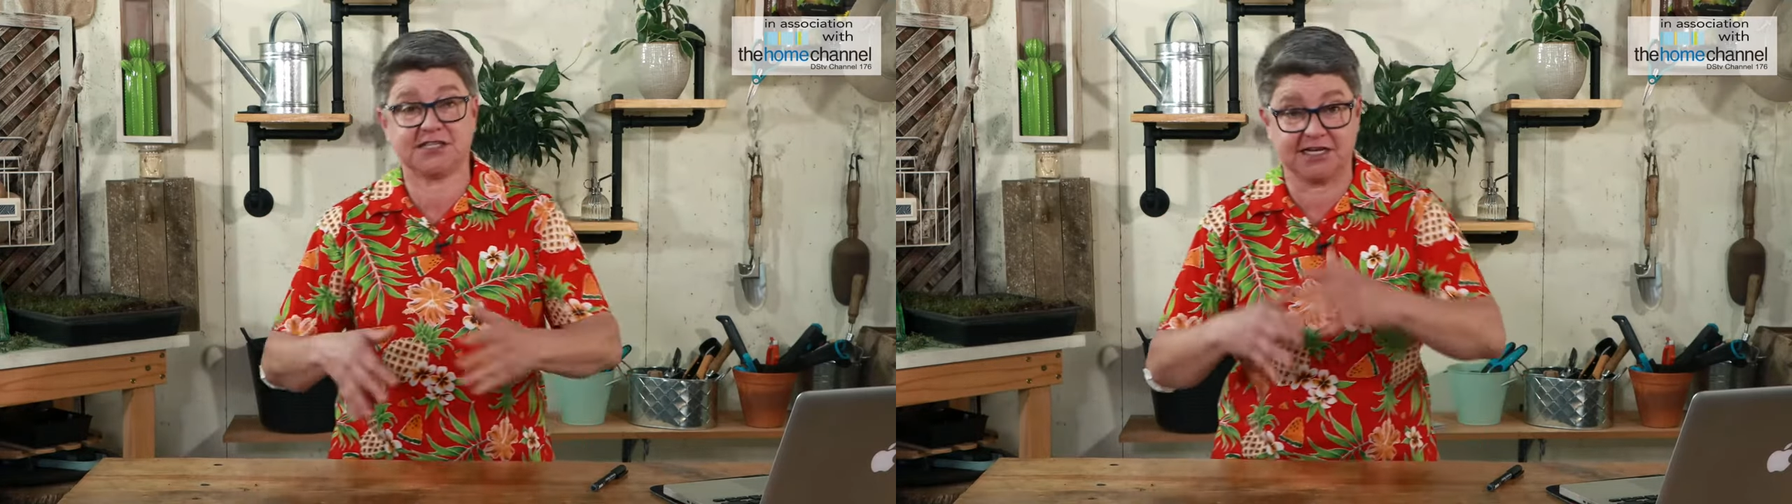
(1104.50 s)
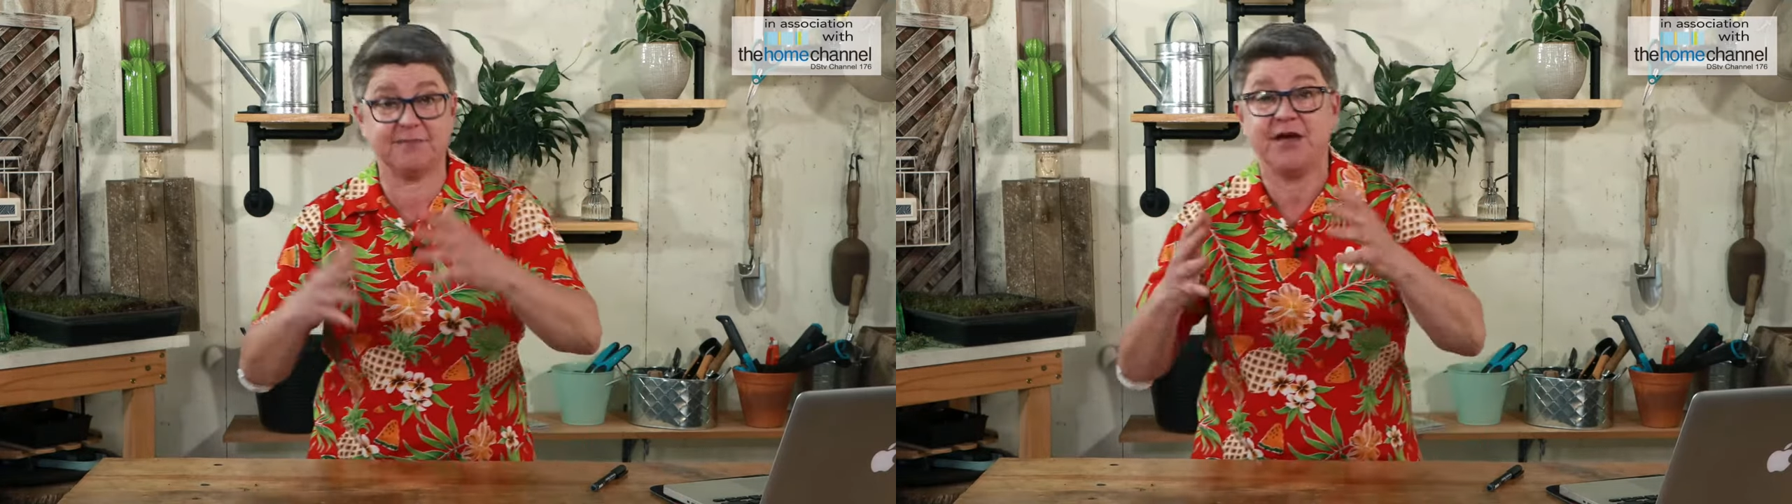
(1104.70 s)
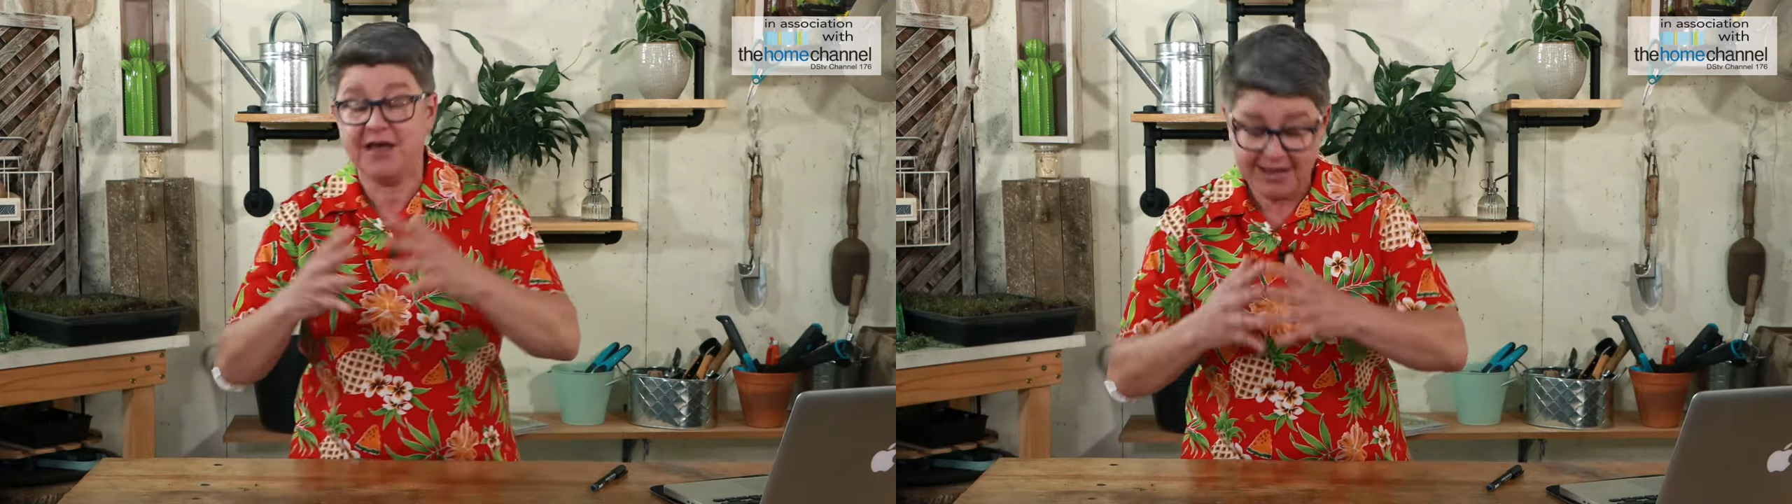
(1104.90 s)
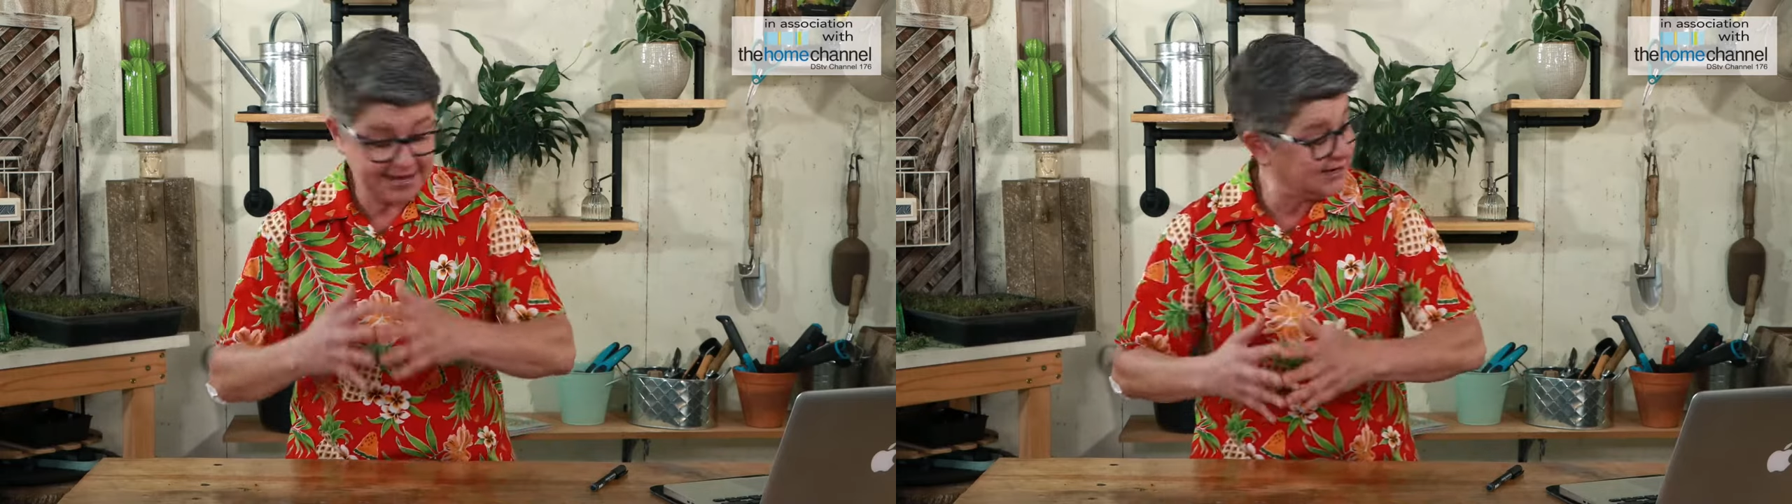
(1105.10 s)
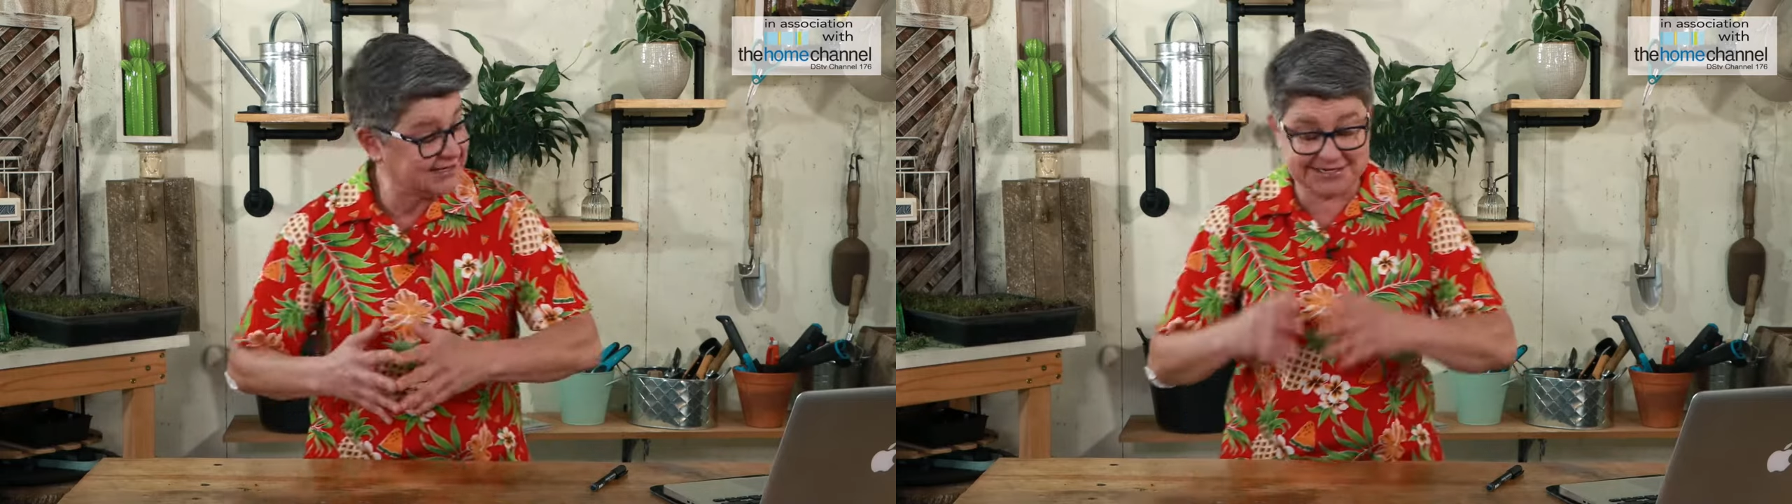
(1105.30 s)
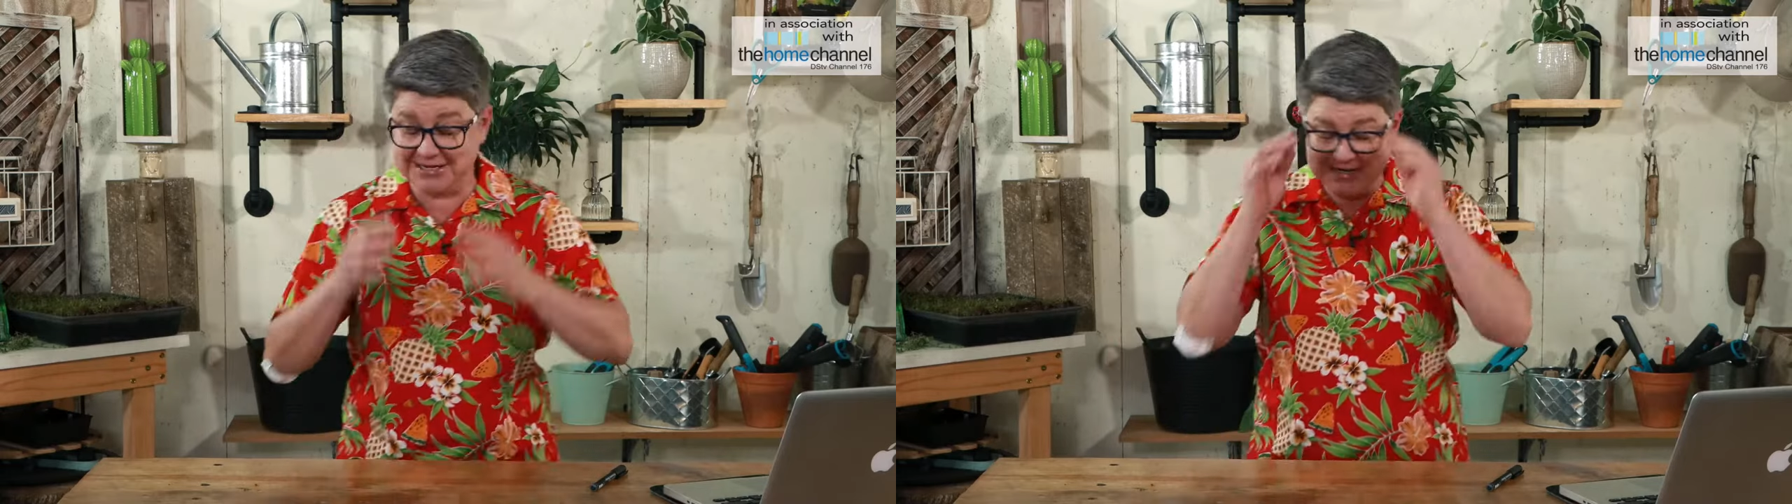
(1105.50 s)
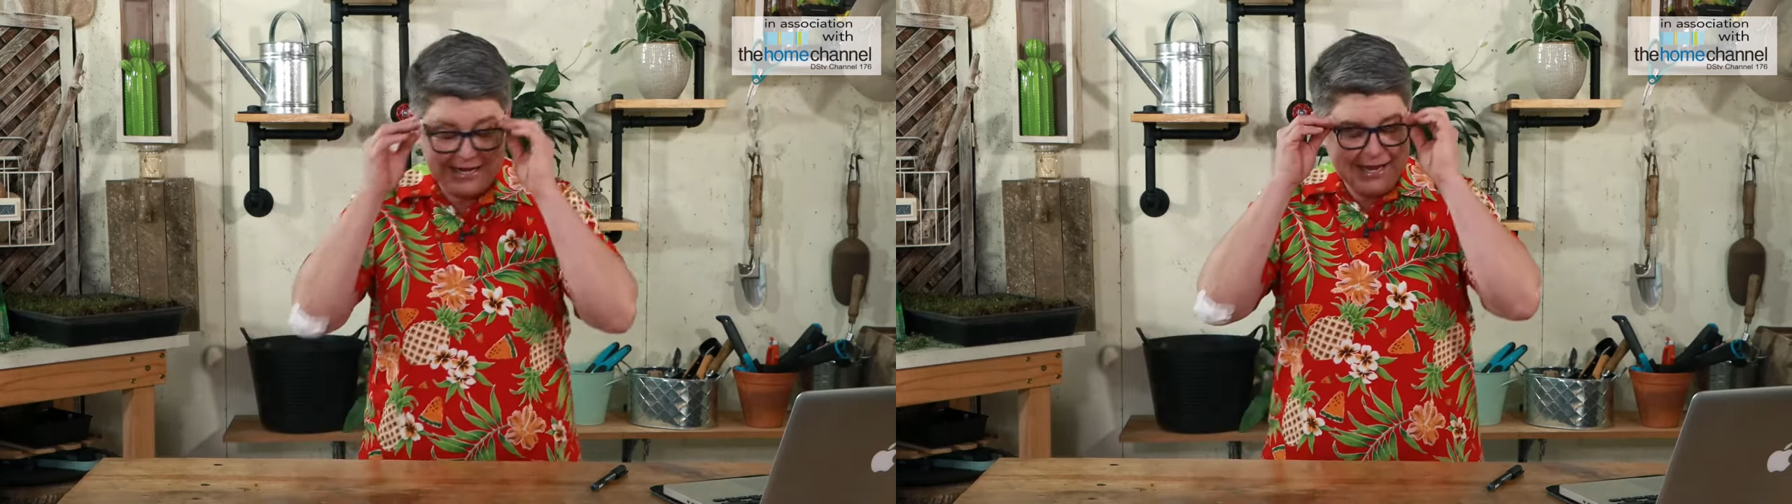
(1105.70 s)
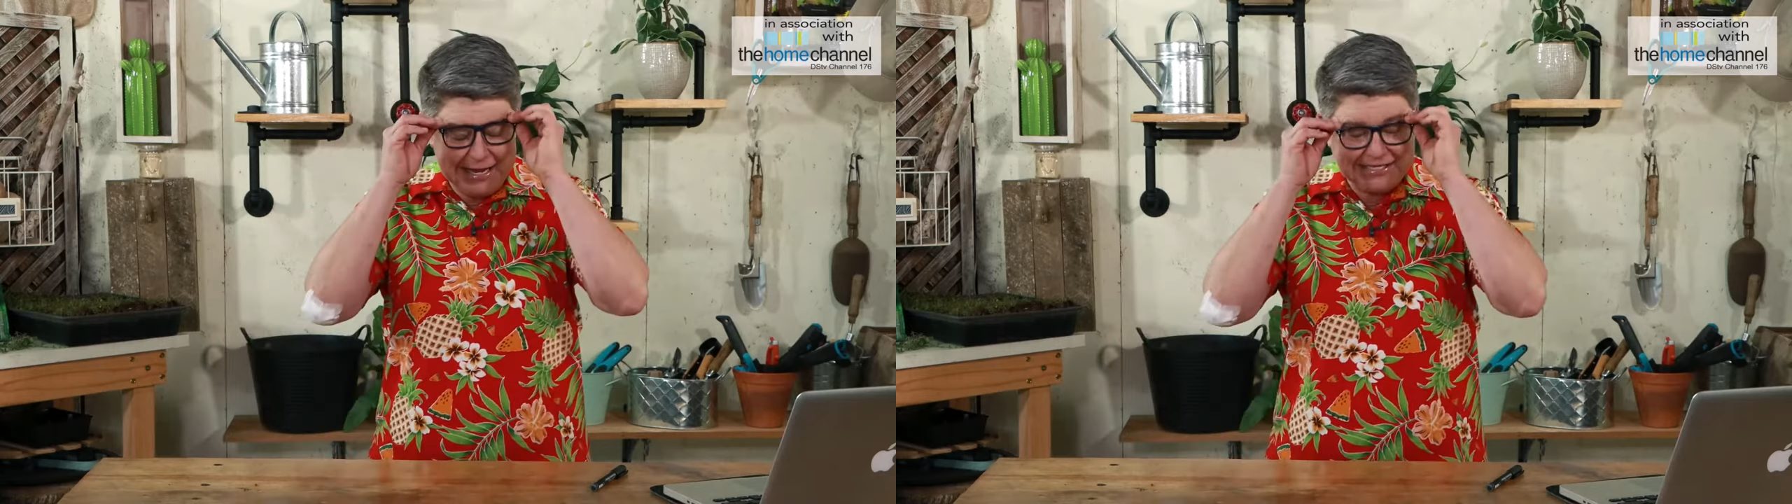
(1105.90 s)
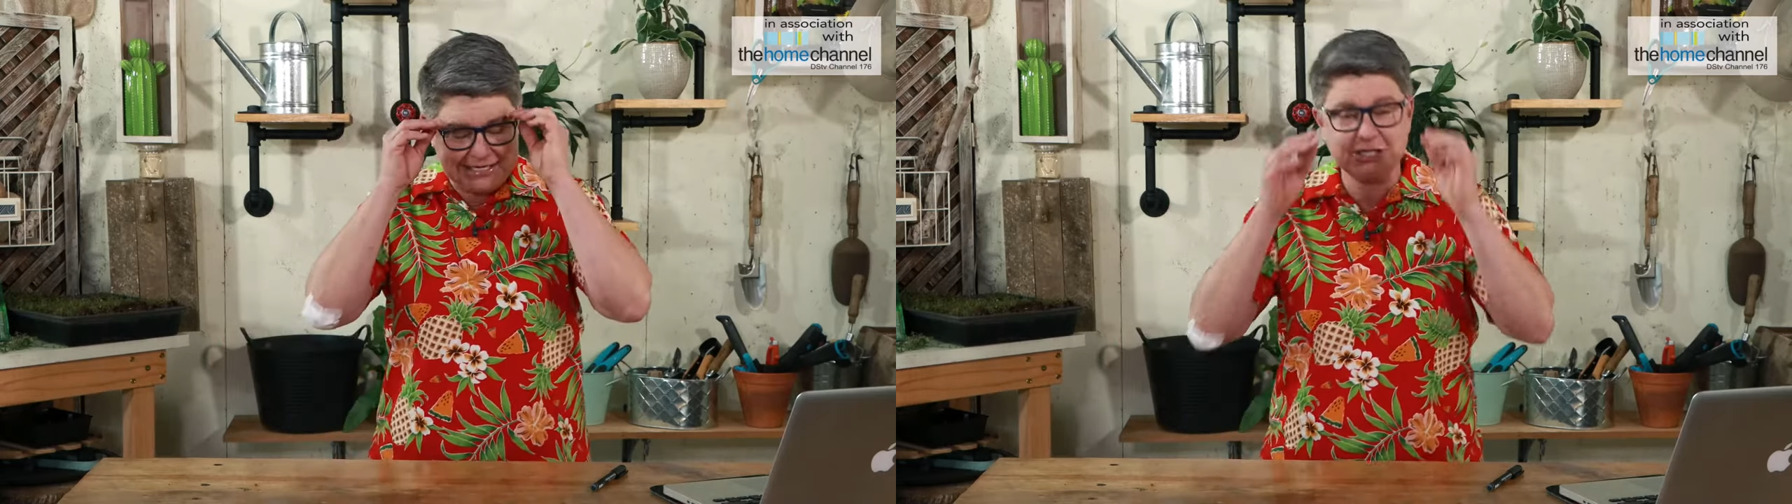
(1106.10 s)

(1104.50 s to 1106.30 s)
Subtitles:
going to